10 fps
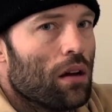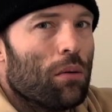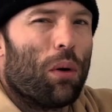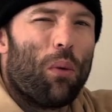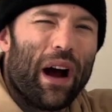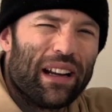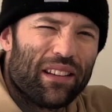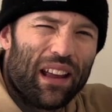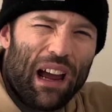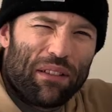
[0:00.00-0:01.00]
But why does
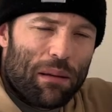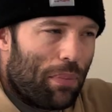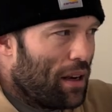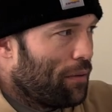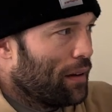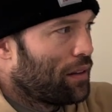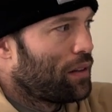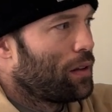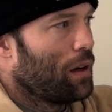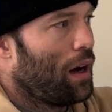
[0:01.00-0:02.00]
it have any
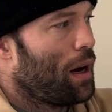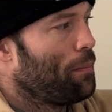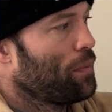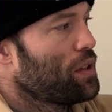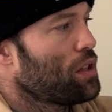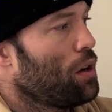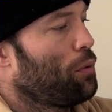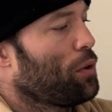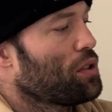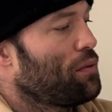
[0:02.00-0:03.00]
benefits? Um, so
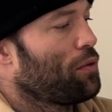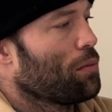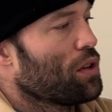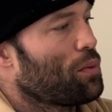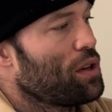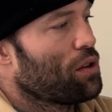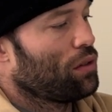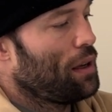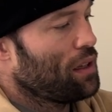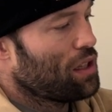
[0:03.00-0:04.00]
first and foremost, when you're
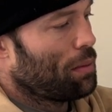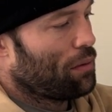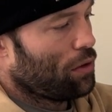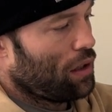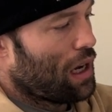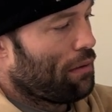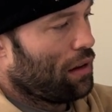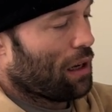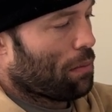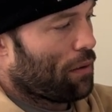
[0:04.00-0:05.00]
lifting something really heavy,
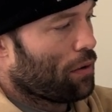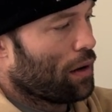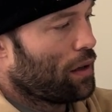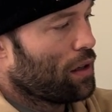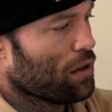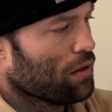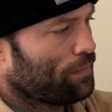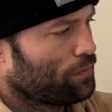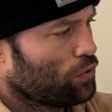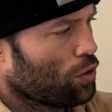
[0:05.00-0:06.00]
like my friend here,
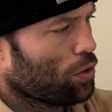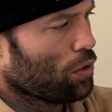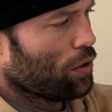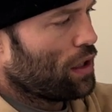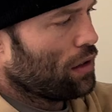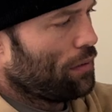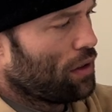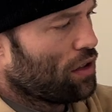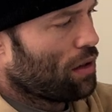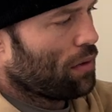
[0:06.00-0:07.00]
or he's
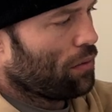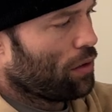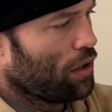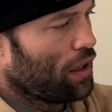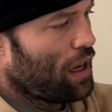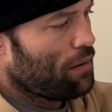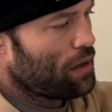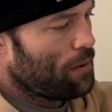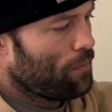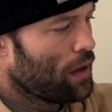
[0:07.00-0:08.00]
lifting something really
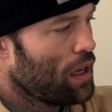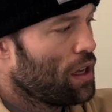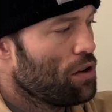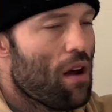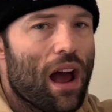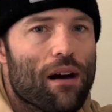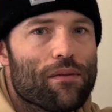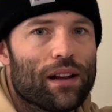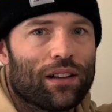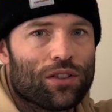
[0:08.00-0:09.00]
heavy, you have
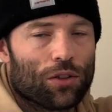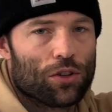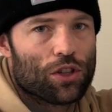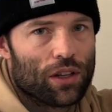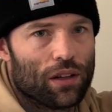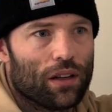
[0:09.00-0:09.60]
exertion.